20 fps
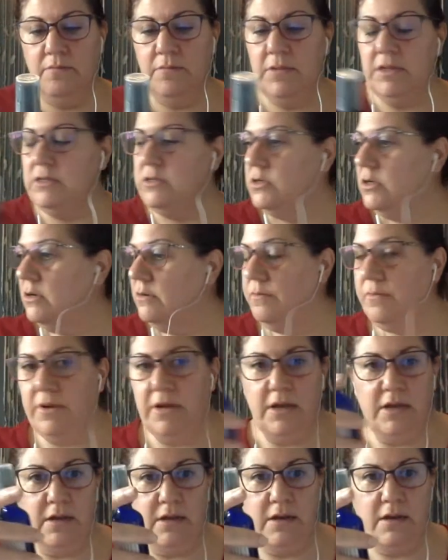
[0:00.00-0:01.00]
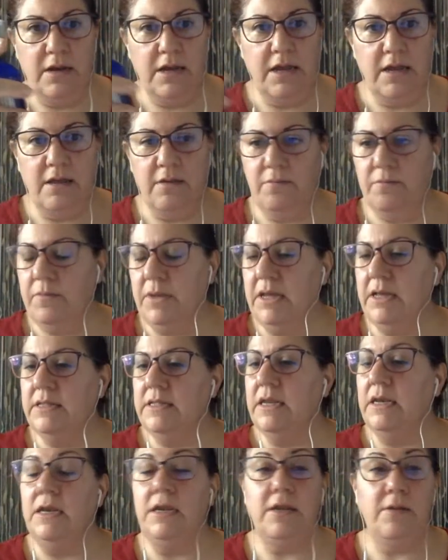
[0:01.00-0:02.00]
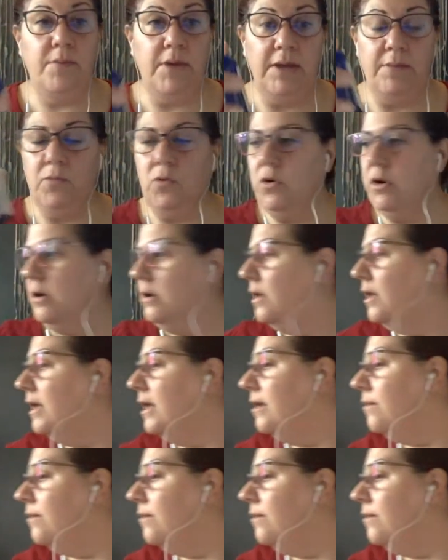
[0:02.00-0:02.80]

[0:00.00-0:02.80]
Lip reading: mister, but because I need to buy more.